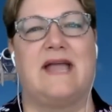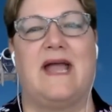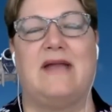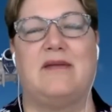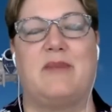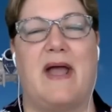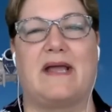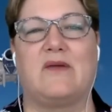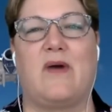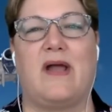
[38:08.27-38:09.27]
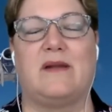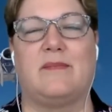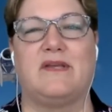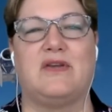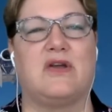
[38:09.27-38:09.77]
And pack it away. It'll
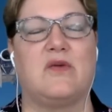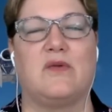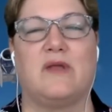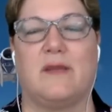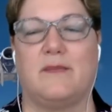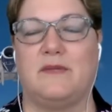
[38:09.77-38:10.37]
be you can um,